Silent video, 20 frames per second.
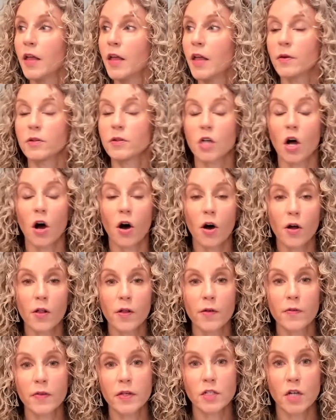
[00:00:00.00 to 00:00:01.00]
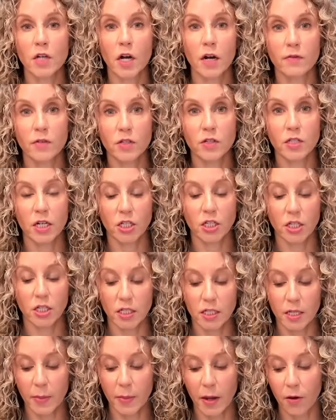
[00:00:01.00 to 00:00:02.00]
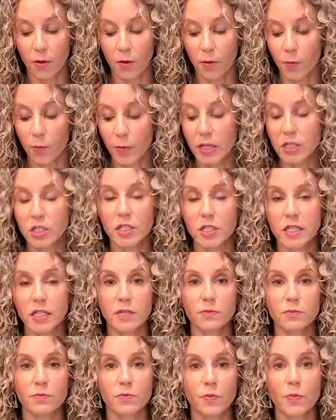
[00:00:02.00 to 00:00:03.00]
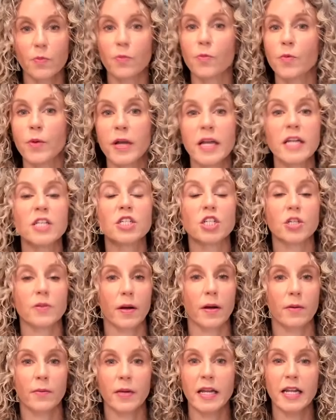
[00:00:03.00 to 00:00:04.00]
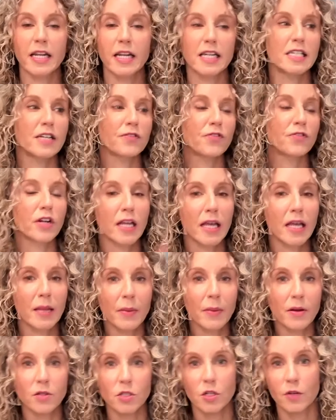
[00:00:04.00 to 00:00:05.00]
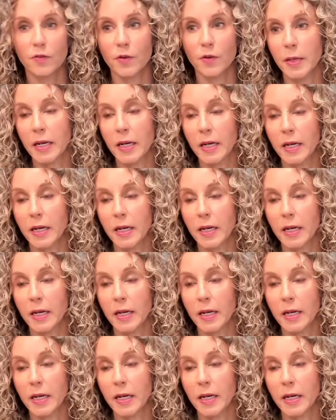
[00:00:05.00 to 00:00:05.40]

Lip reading: There's all of these conversations about, we just need to redo it. We need a different email server.